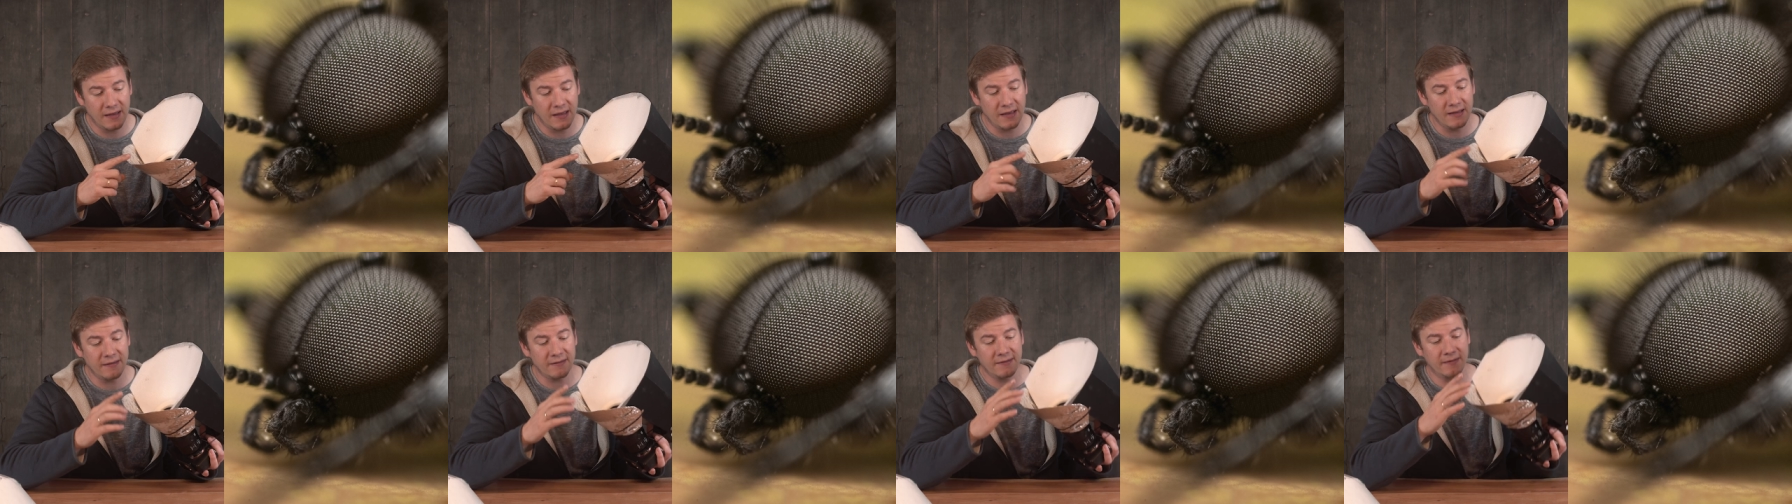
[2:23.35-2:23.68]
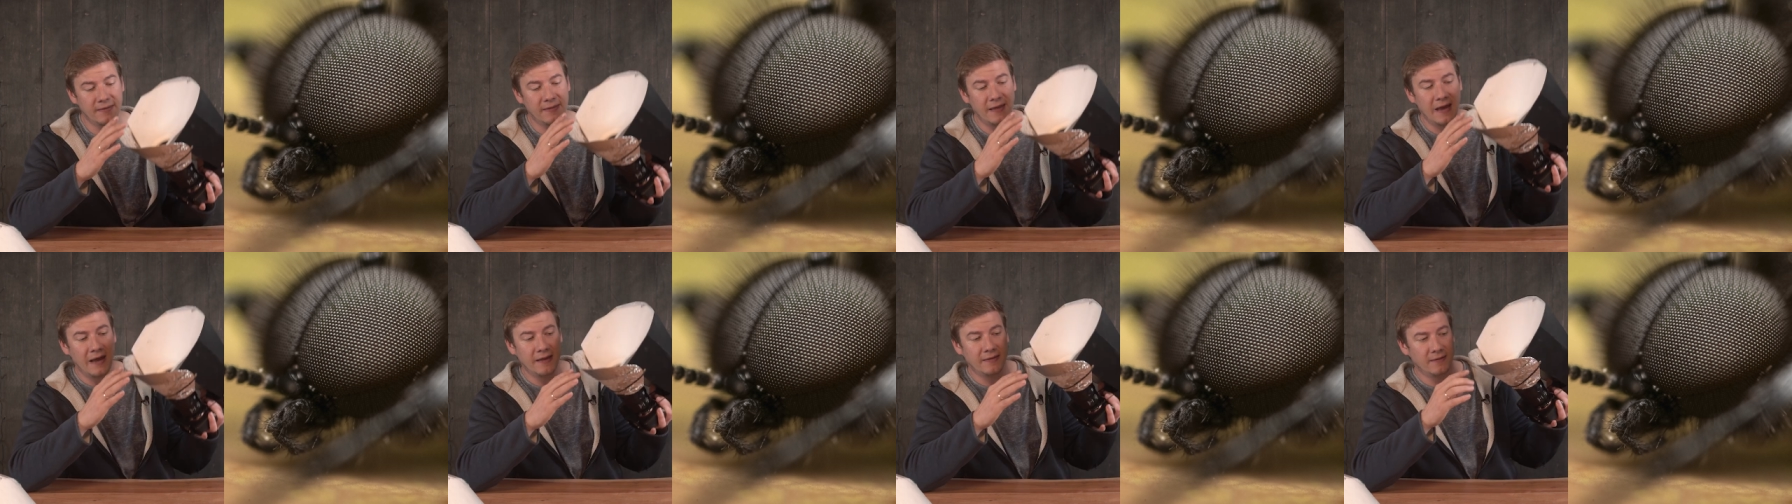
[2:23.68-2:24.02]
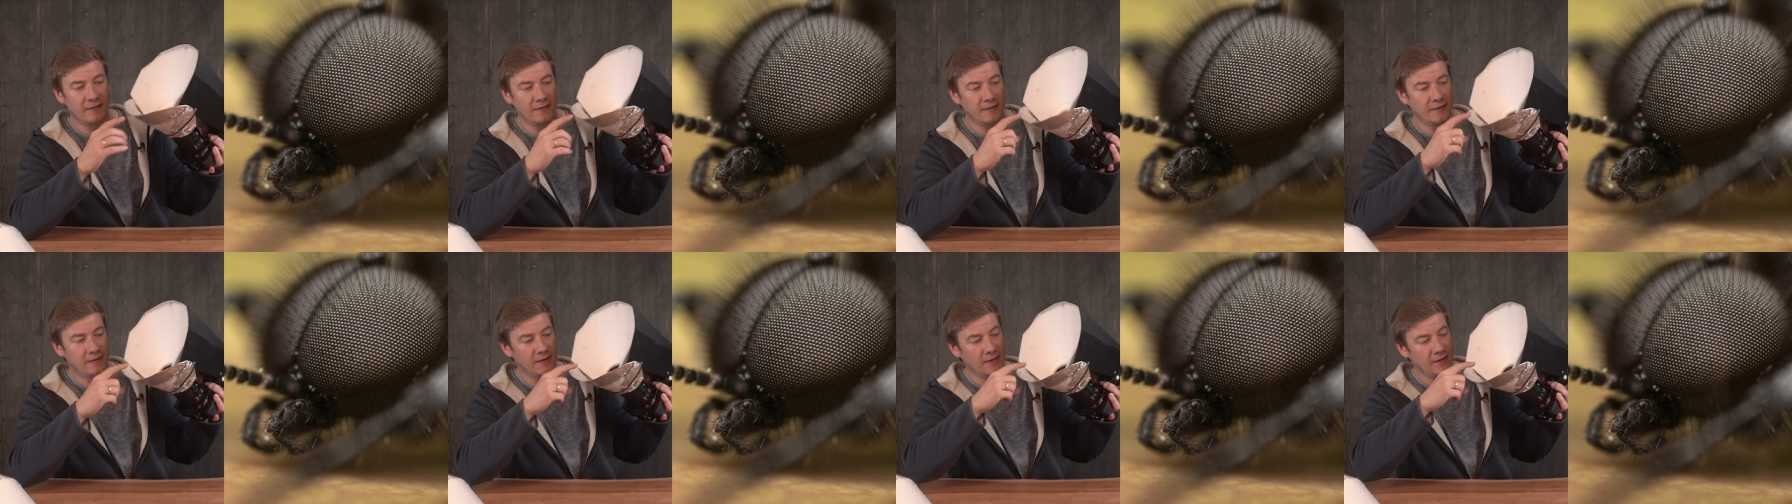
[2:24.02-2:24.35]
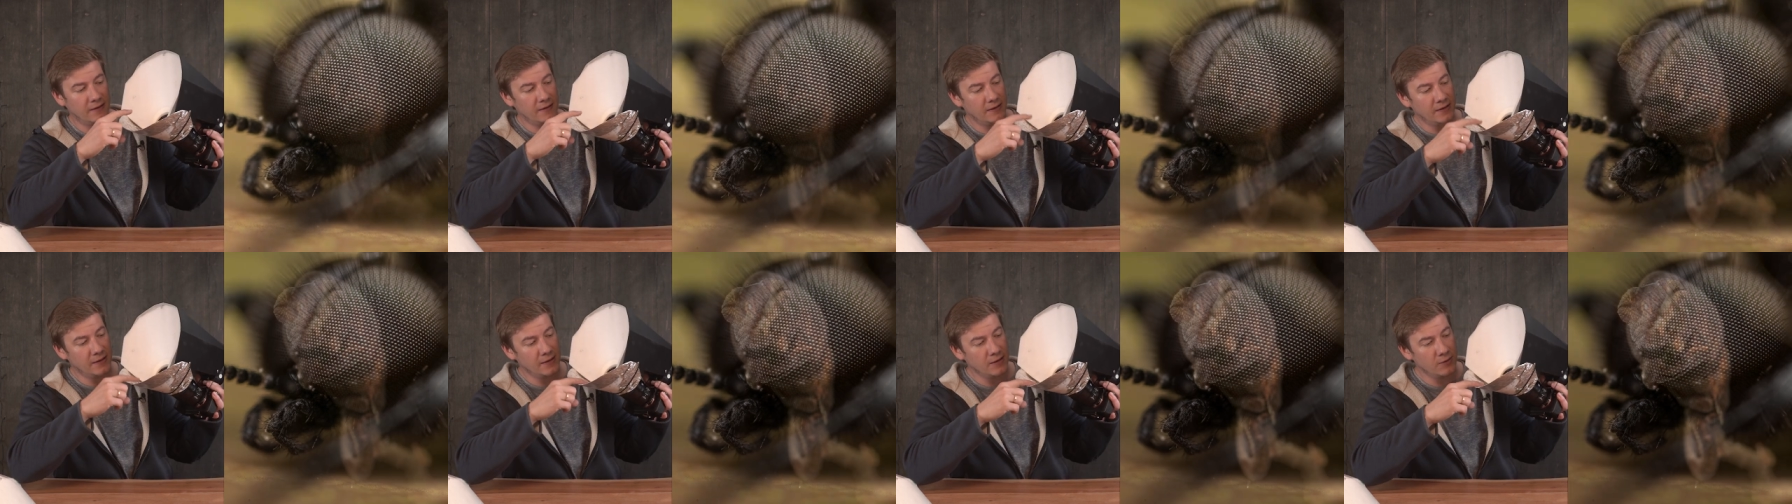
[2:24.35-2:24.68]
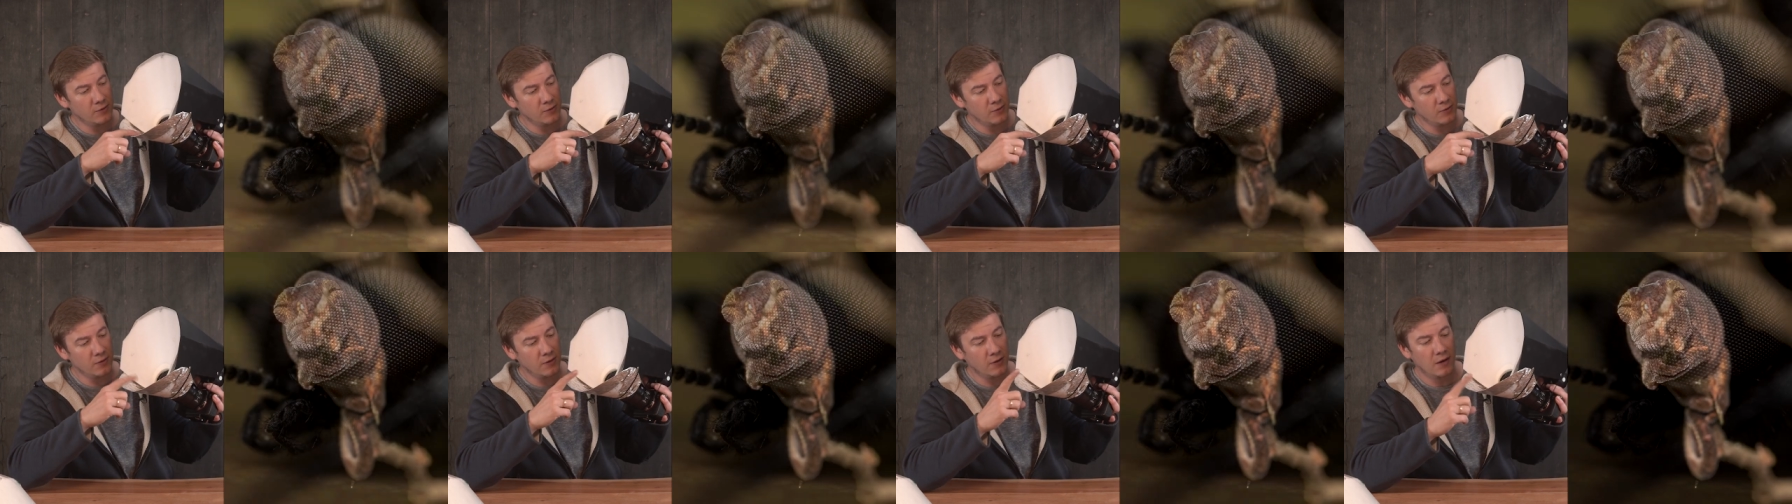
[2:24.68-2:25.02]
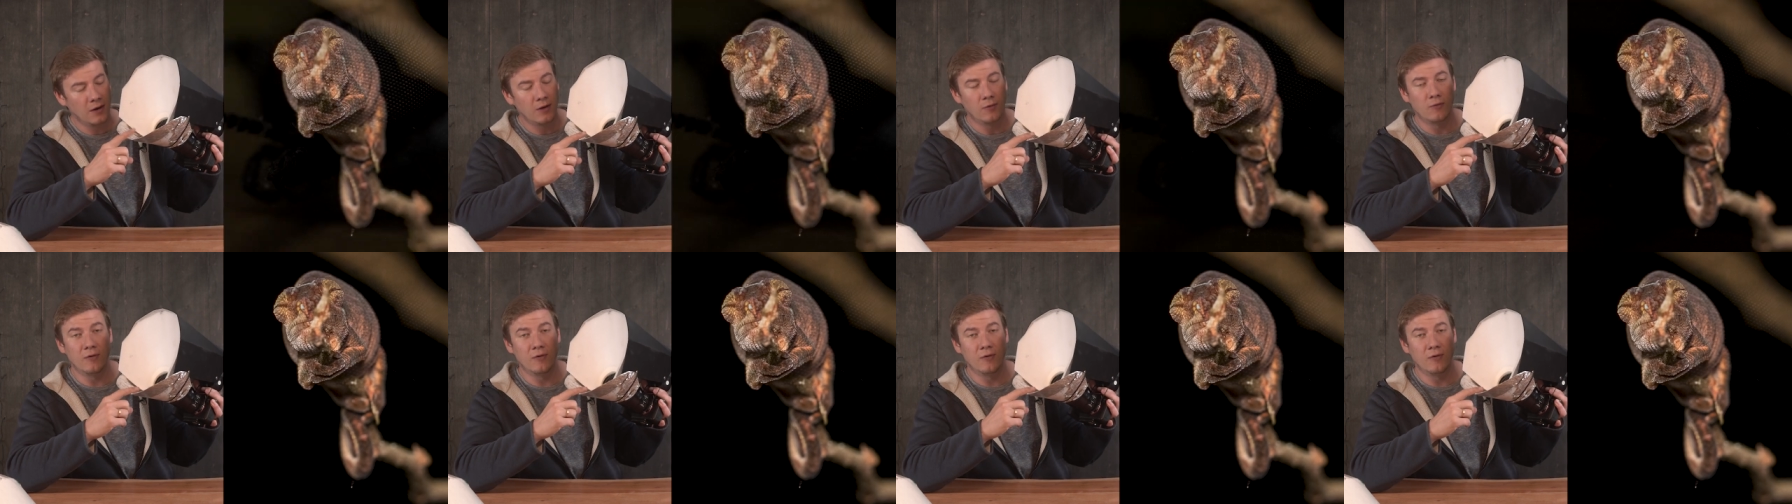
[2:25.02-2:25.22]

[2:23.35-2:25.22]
is that the new